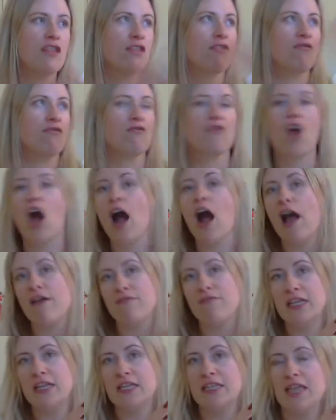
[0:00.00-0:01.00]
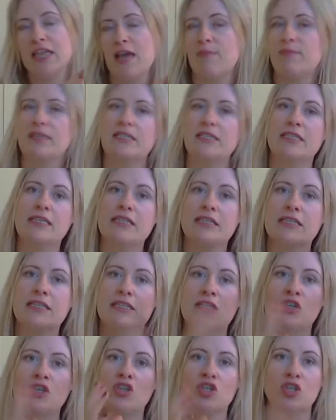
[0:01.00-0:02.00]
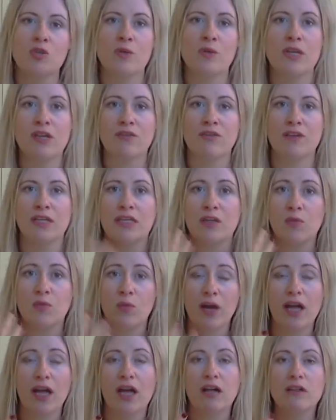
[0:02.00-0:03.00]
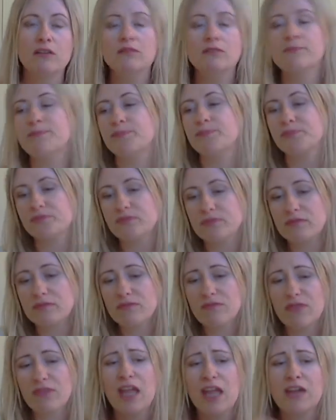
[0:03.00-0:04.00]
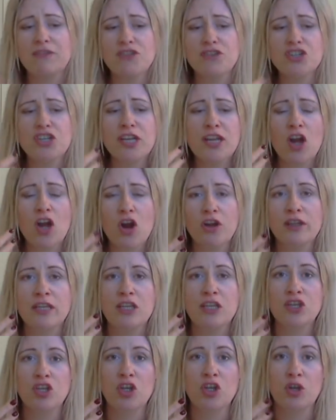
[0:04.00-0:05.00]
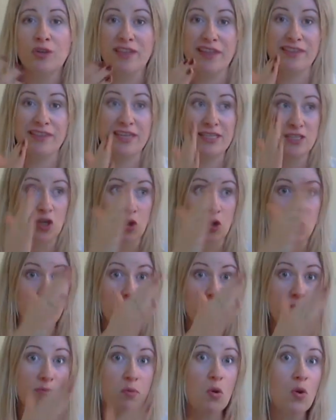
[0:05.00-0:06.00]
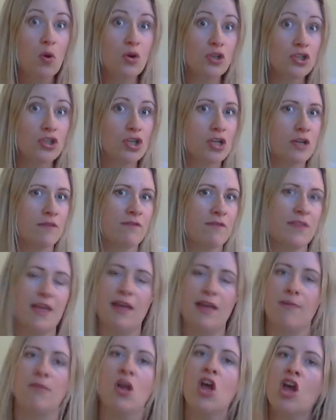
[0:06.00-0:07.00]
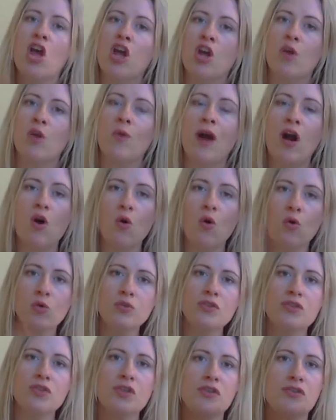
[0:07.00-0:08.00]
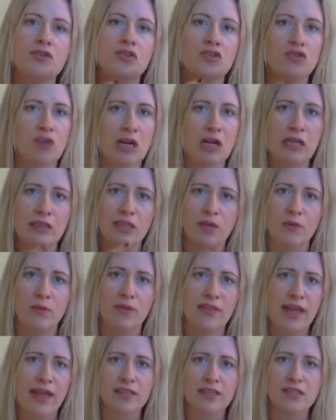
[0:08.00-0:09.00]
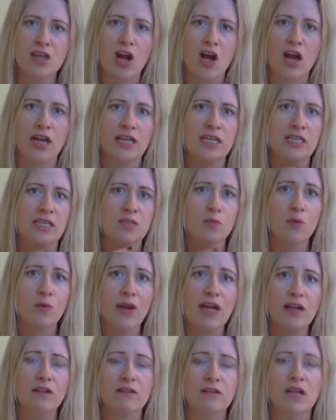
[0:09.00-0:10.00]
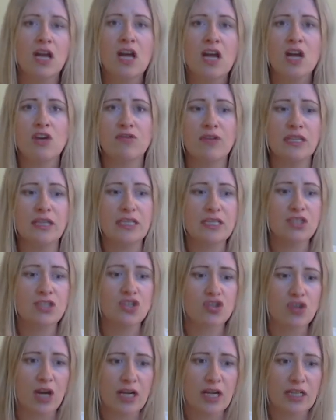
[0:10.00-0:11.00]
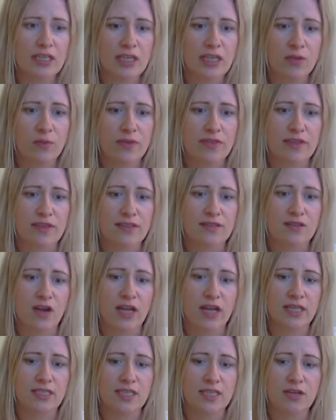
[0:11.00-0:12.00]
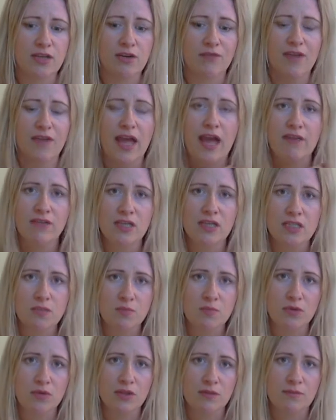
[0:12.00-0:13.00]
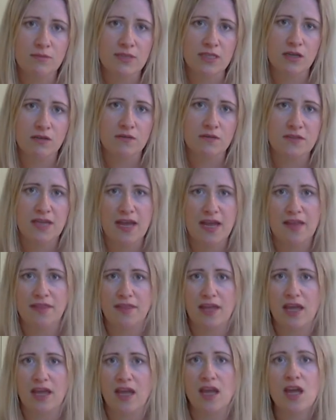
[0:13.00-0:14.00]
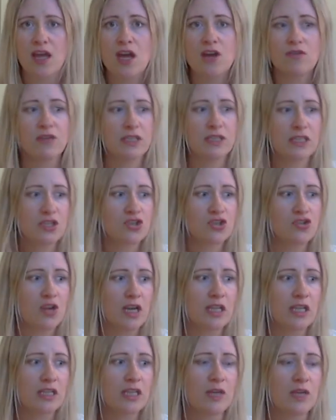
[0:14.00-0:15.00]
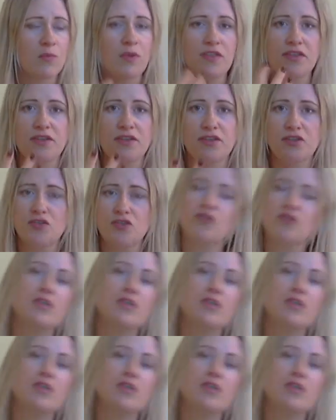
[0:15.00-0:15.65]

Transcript: thriving in their businesses and doing really well, if if she only knew that there's a good portion of them who are also struggling with anxiety as well, really struggling with this idea of having to put themselves out there, really struggling with this